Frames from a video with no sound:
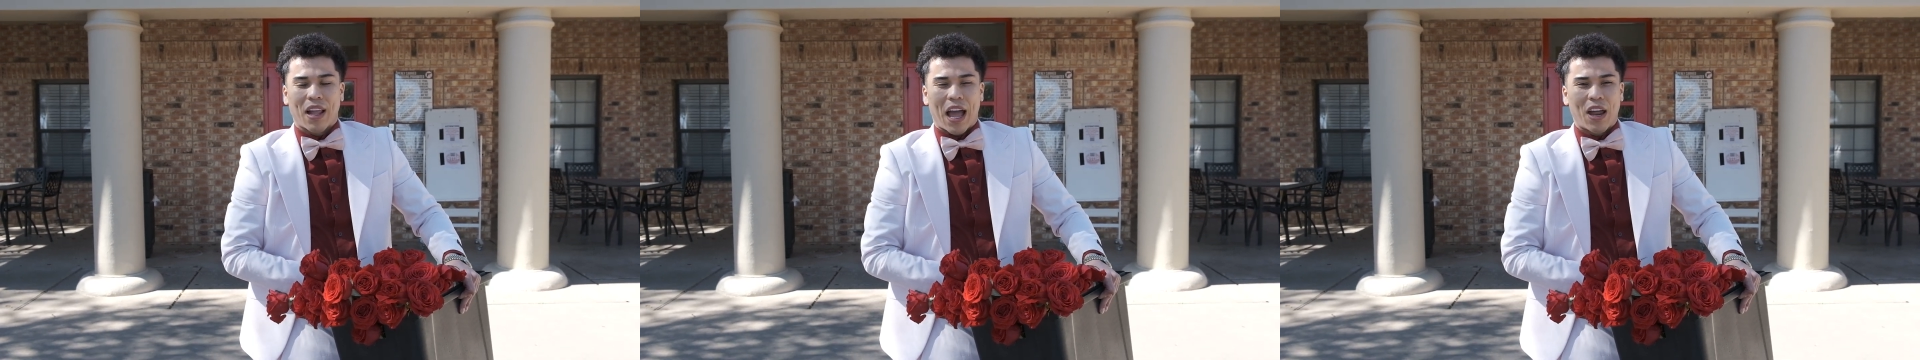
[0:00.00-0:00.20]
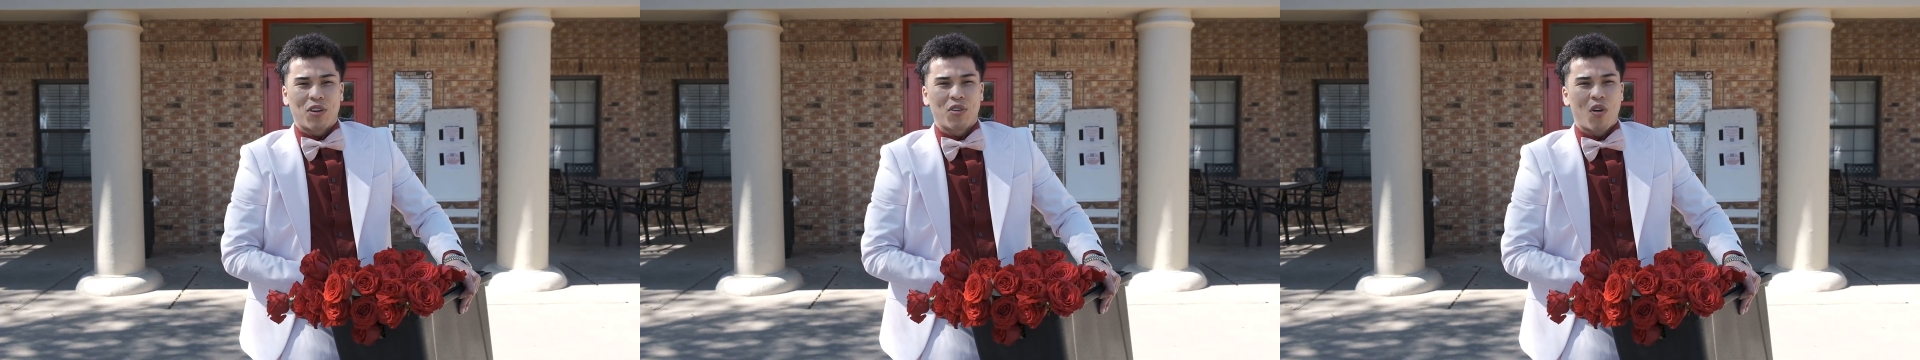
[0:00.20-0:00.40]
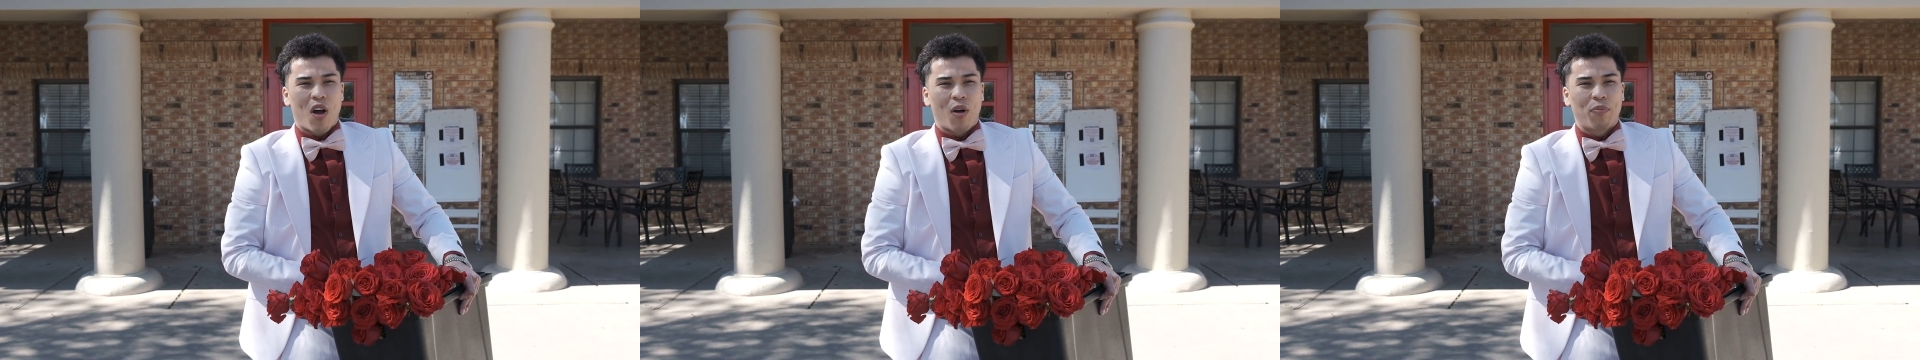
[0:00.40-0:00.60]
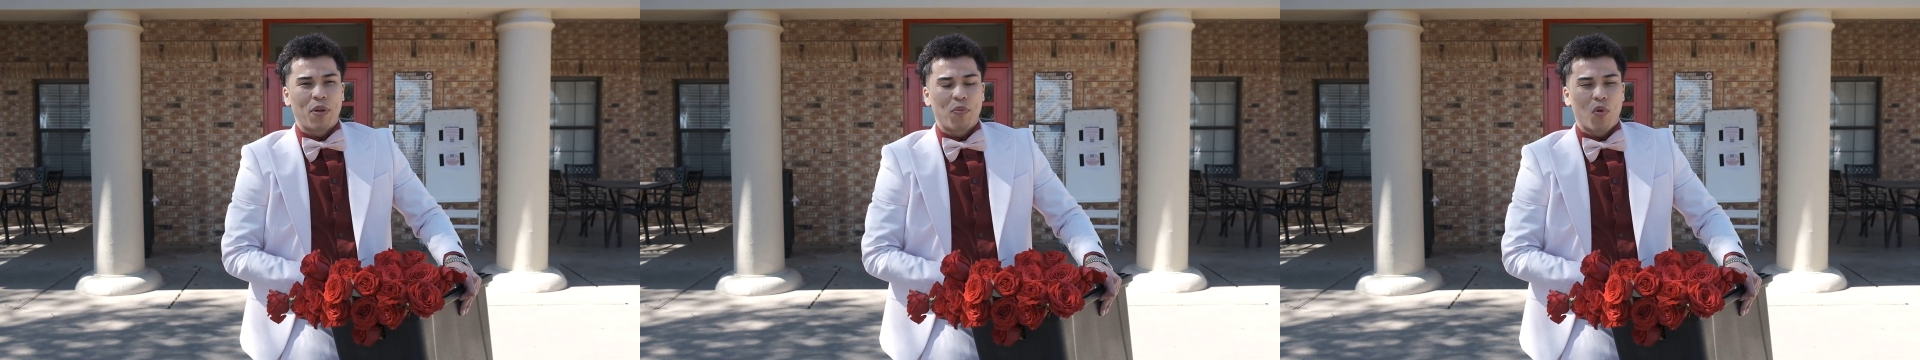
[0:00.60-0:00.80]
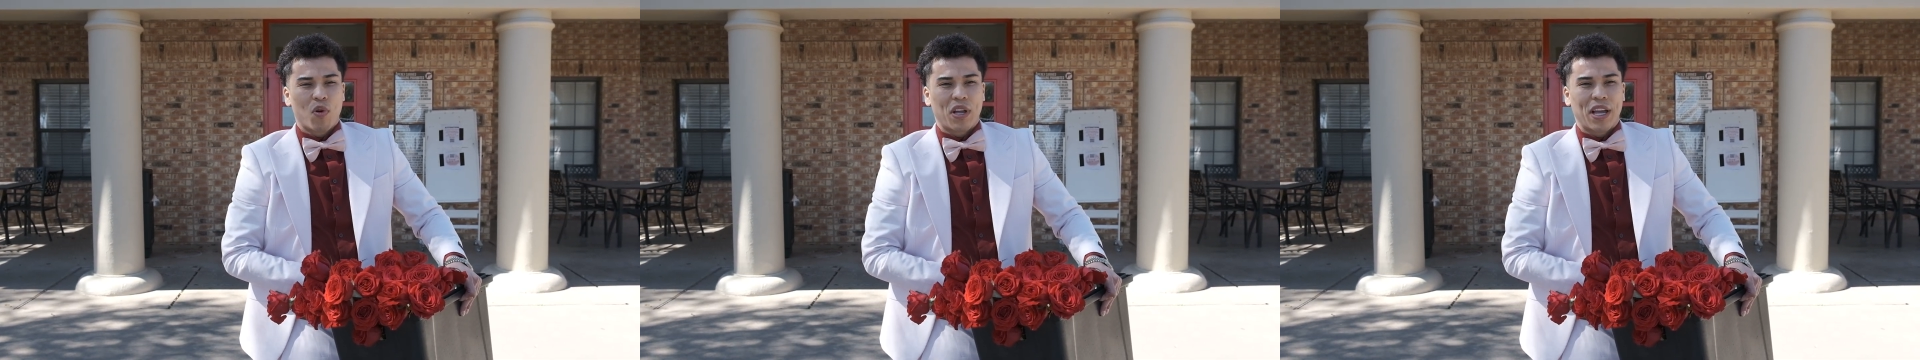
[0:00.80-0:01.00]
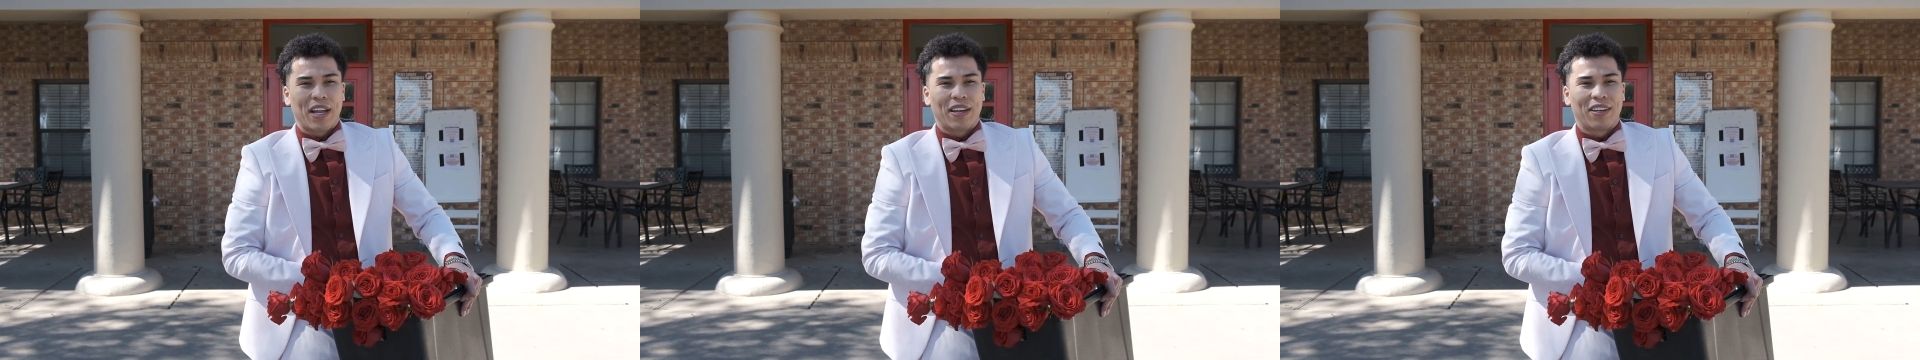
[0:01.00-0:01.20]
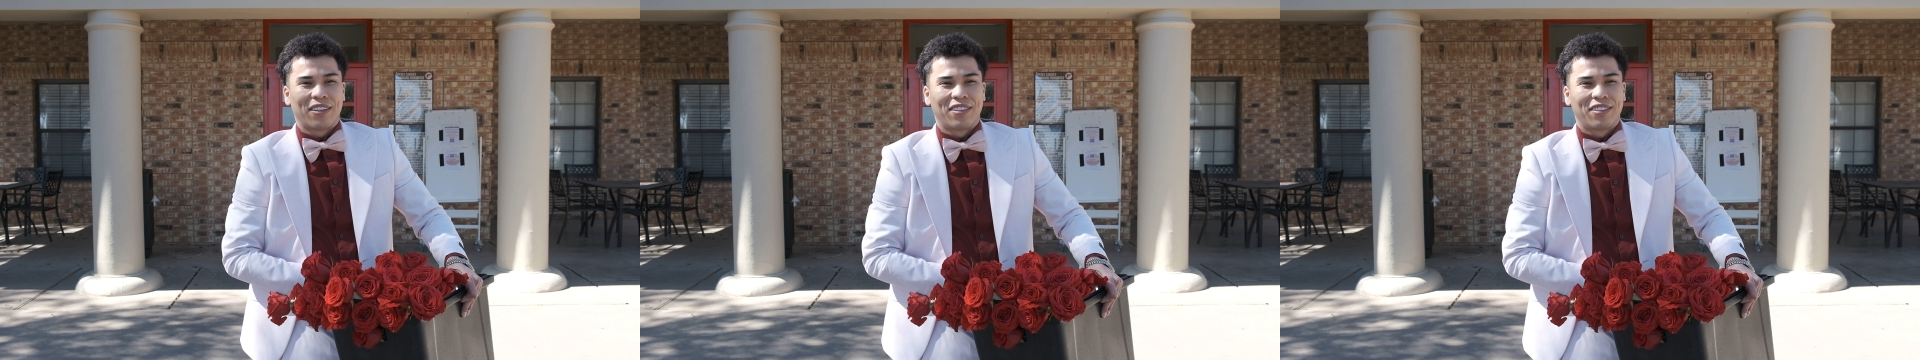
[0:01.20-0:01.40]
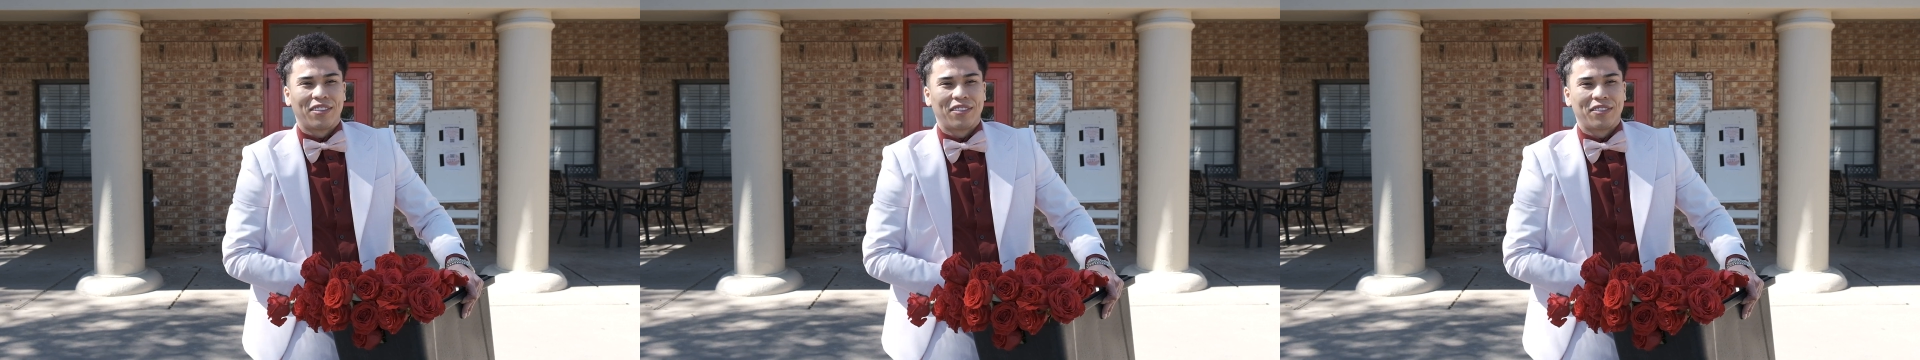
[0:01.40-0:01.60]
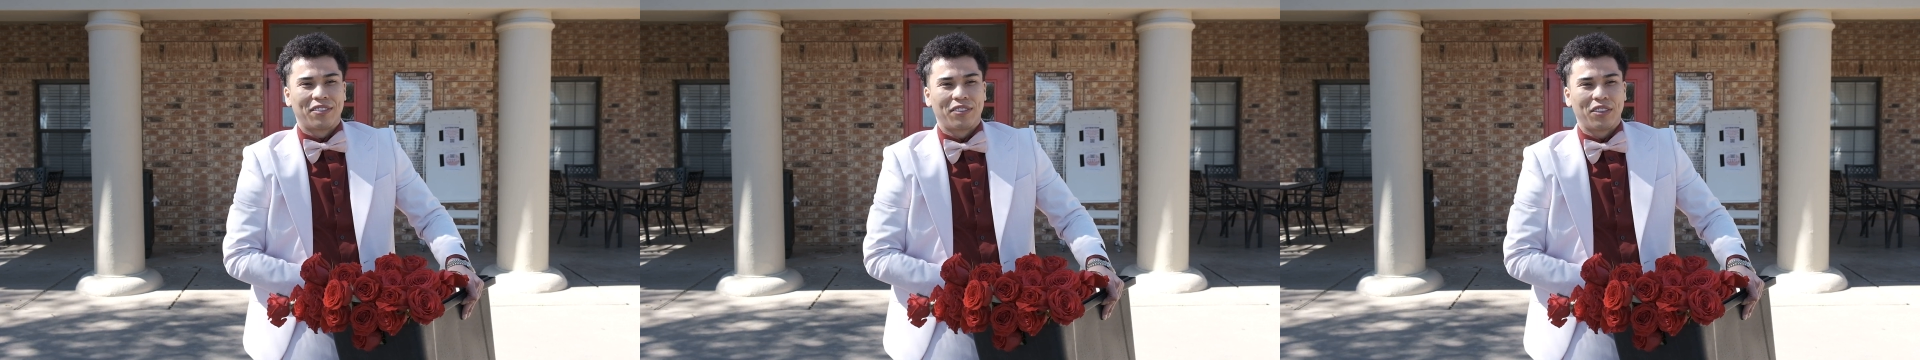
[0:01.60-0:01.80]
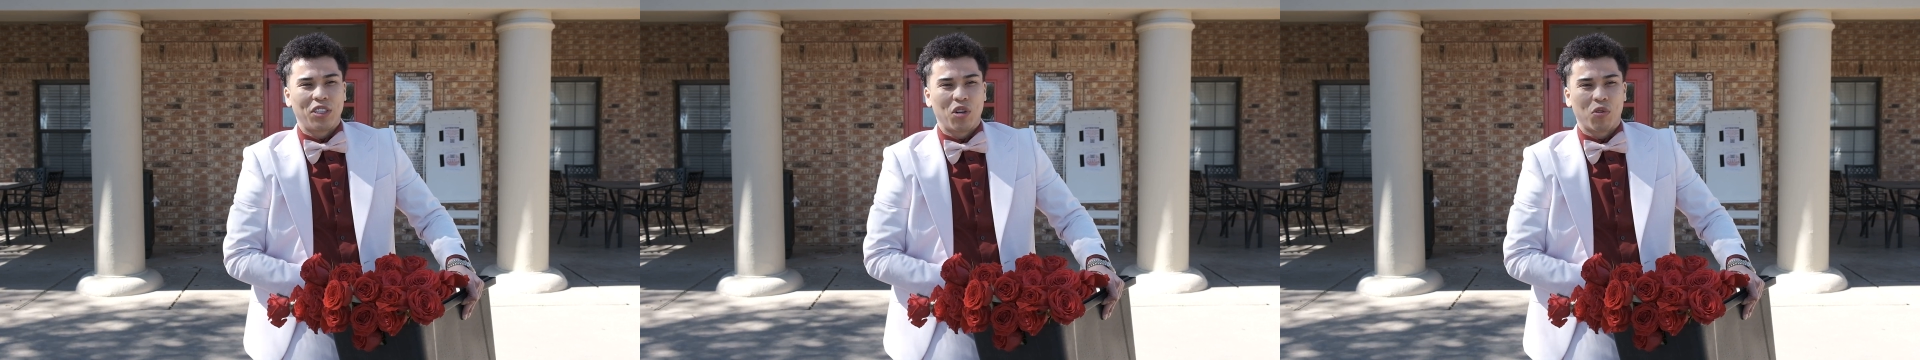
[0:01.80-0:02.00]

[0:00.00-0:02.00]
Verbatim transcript: I don't know how people can, you